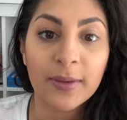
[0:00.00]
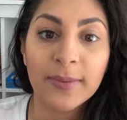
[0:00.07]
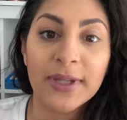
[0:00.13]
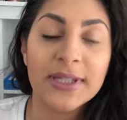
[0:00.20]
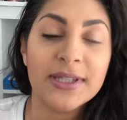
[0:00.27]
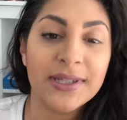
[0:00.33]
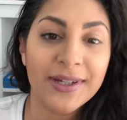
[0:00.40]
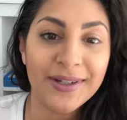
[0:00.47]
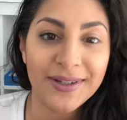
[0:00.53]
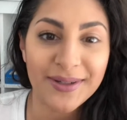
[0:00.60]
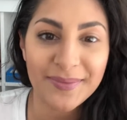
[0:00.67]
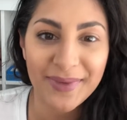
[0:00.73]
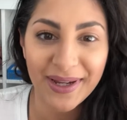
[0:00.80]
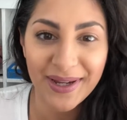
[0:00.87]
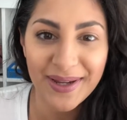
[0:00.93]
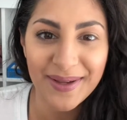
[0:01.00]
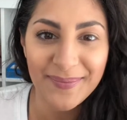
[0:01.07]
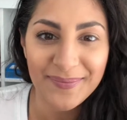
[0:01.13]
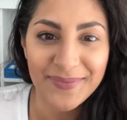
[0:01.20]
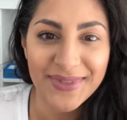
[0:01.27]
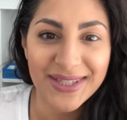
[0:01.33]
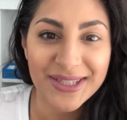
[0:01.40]
of mascara in my eye,
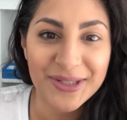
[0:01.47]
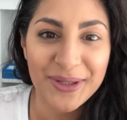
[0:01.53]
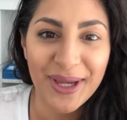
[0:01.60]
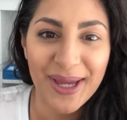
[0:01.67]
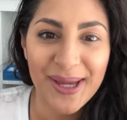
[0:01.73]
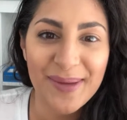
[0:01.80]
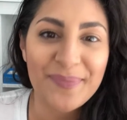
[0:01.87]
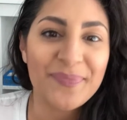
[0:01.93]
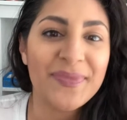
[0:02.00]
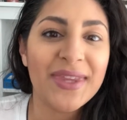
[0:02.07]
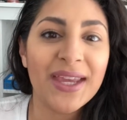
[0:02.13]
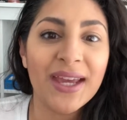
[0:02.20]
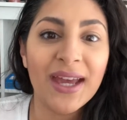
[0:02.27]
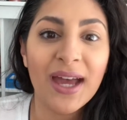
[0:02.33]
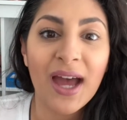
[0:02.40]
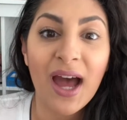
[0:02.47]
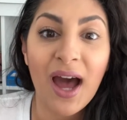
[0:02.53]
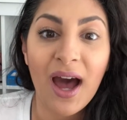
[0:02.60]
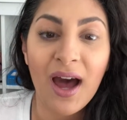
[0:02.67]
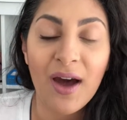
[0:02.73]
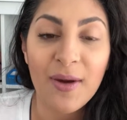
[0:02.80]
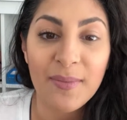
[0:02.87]
that's okay.
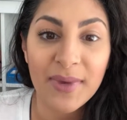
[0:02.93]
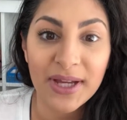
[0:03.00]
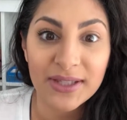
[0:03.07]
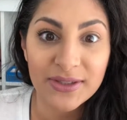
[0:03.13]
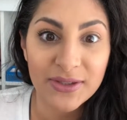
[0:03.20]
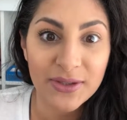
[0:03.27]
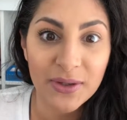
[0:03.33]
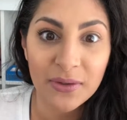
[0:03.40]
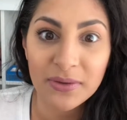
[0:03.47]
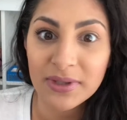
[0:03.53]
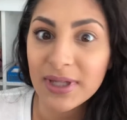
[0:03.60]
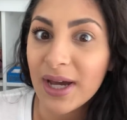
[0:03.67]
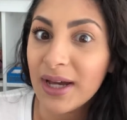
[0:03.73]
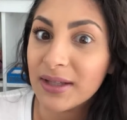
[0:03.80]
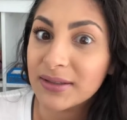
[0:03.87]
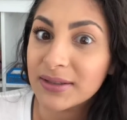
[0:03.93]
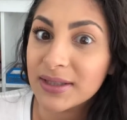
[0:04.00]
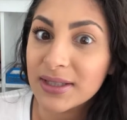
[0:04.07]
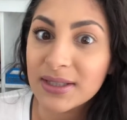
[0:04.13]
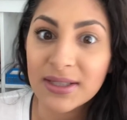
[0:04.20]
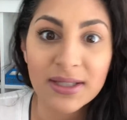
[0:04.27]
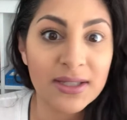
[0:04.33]
So yeah,
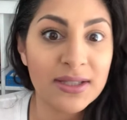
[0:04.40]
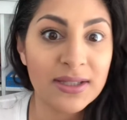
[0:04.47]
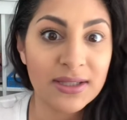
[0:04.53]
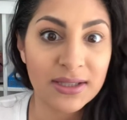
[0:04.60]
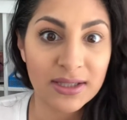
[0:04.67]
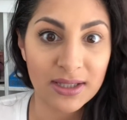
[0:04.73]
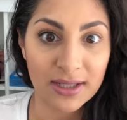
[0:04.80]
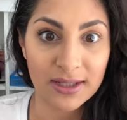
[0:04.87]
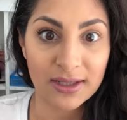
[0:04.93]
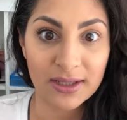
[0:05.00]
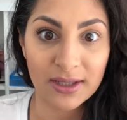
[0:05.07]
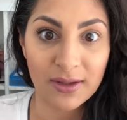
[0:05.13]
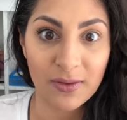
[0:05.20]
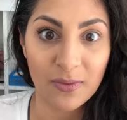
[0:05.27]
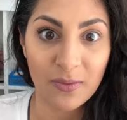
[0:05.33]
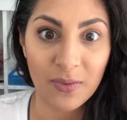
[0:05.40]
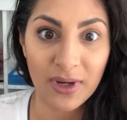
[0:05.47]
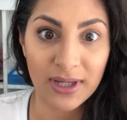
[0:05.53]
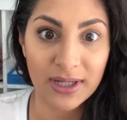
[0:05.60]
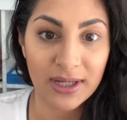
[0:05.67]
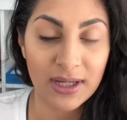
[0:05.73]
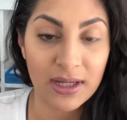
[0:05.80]
this is
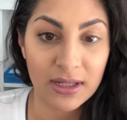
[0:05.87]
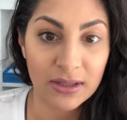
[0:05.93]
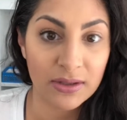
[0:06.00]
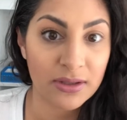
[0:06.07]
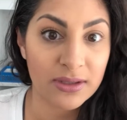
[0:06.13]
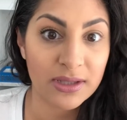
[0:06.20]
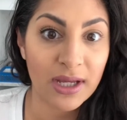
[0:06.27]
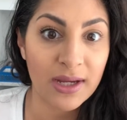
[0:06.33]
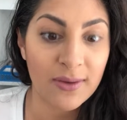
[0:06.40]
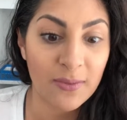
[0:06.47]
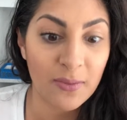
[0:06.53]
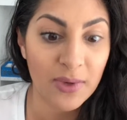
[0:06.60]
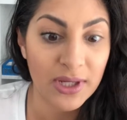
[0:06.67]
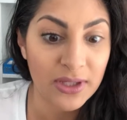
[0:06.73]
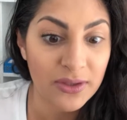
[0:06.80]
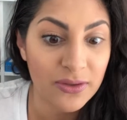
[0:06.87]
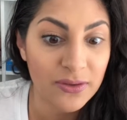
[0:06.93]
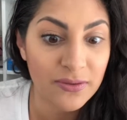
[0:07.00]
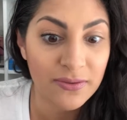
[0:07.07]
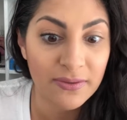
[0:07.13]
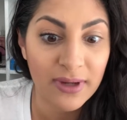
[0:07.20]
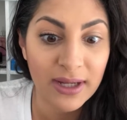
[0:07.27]
what it looks like when
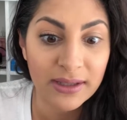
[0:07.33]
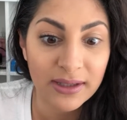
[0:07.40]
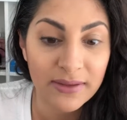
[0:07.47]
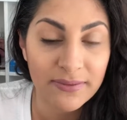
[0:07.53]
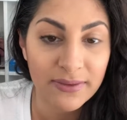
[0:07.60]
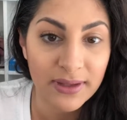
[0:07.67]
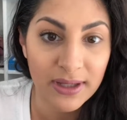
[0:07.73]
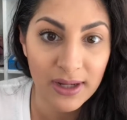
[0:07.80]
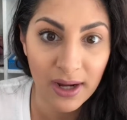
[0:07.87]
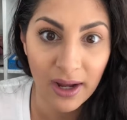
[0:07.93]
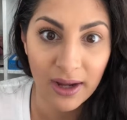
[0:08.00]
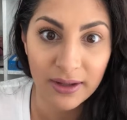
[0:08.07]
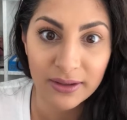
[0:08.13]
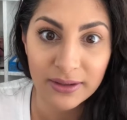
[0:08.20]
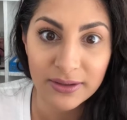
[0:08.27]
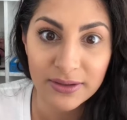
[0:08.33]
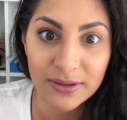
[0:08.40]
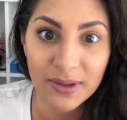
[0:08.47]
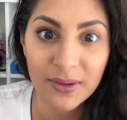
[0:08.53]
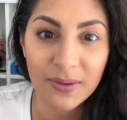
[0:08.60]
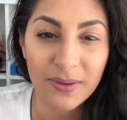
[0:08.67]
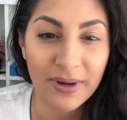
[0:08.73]
you finally fill it out.
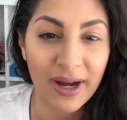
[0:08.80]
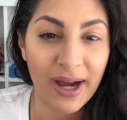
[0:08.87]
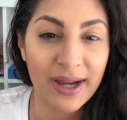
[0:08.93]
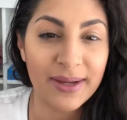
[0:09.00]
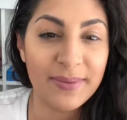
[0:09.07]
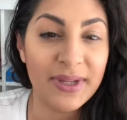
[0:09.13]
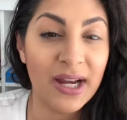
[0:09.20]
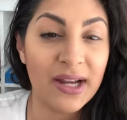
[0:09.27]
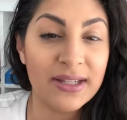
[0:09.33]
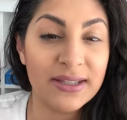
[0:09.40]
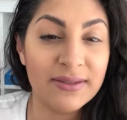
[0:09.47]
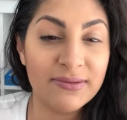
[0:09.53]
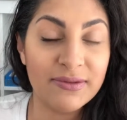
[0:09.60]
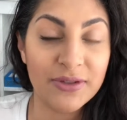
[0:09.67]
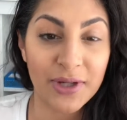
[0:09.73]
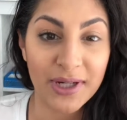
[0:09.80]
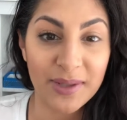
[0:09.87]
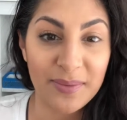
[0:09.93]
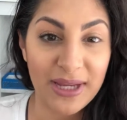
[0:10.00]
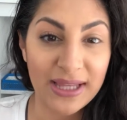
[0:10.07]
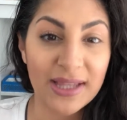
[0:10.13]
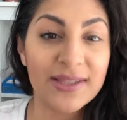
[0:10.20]
So I mean, I tried to
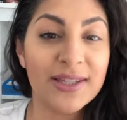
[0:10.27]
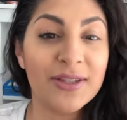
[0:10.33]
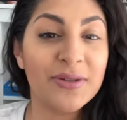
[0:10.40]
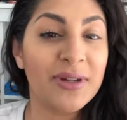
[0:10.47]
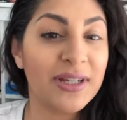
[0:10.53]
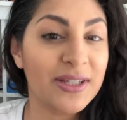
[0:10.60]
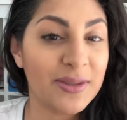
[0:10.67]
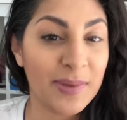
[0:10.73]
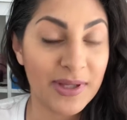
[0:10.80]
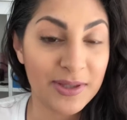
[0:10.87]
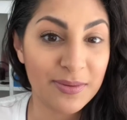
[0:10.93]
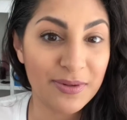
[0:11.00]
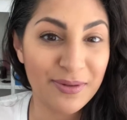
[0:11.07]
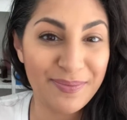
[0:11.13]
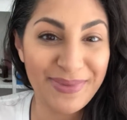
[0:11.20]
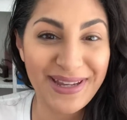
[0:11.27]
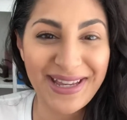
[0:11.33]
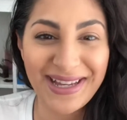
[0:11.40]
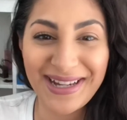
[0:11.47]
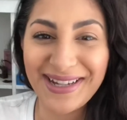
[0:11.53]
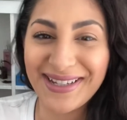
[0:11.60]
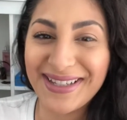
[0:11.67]
make this as quick as possible
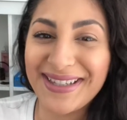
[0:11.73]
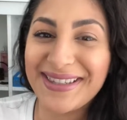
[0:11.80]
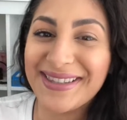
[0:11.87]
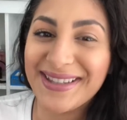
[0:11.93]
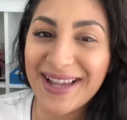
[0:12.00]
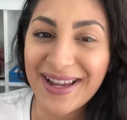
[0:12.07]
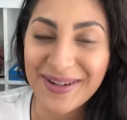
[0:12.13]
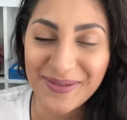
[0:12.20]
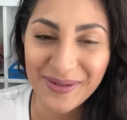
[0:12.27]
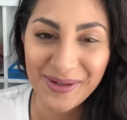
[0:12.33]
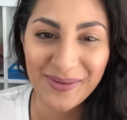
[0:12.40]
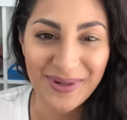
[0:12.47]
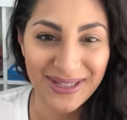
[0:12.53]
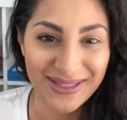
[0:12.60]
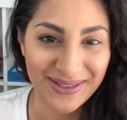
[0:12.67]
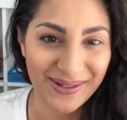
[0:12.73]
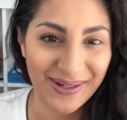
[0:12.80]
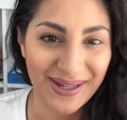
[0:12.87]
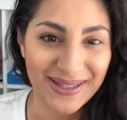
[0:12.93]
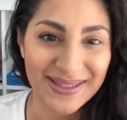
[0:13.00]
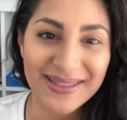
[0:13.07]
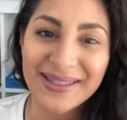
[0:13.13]
because I don't want to waste your
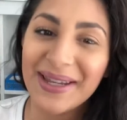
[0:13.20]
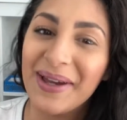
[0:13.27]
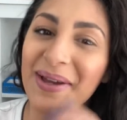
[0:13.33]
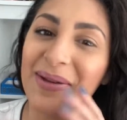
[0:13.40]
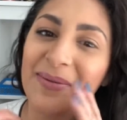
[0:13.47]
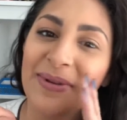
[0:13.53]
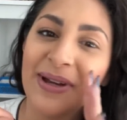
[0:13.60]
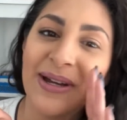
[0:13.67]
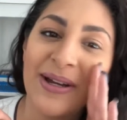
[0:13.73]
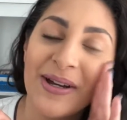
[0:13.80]
guys' time